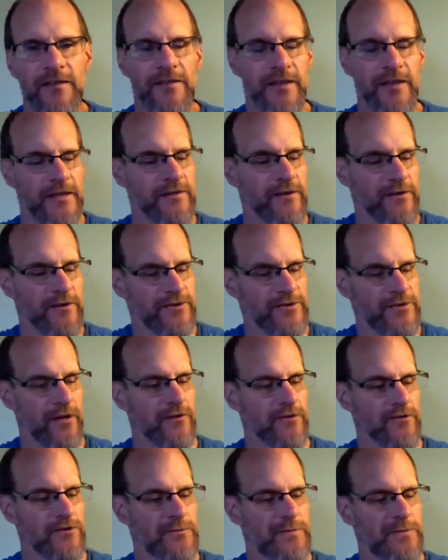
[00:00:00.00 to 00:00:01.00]
then your
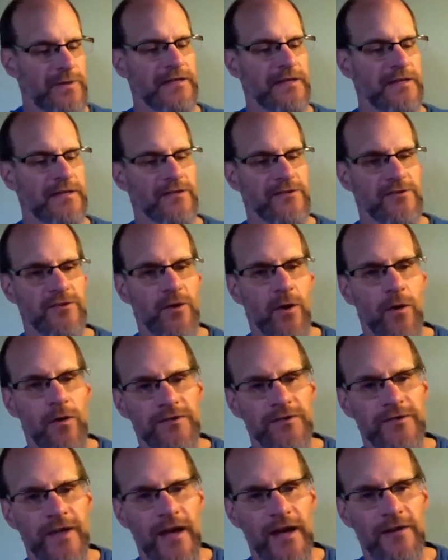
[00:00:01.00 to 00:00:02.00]
shutter speed
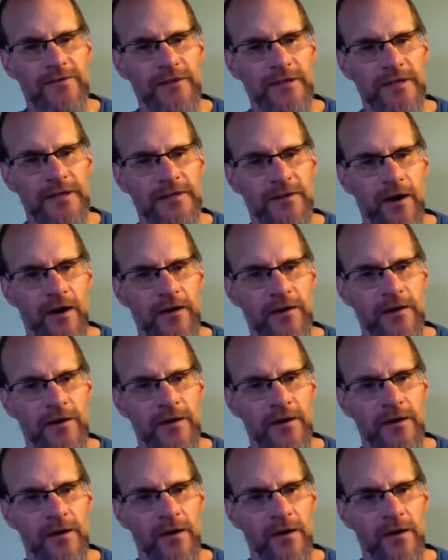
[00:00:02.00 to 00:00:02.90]
control is actually done